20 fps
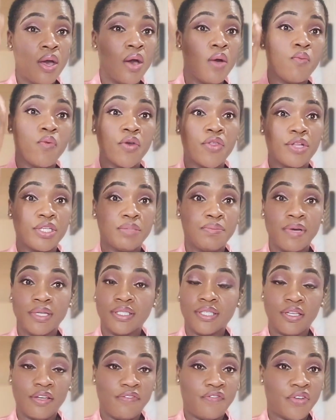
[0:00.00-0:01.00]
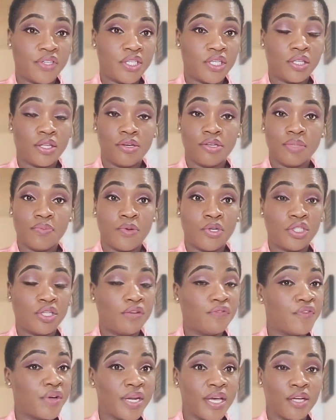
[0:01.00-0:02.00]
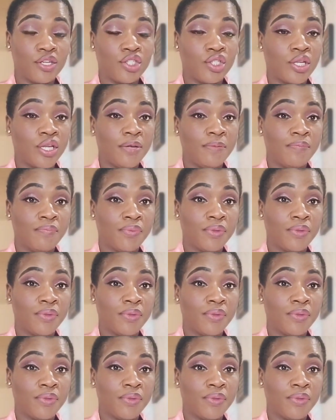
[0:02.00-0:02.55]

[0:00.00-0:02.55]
whether it's mentally, physically, or spiritually, financially.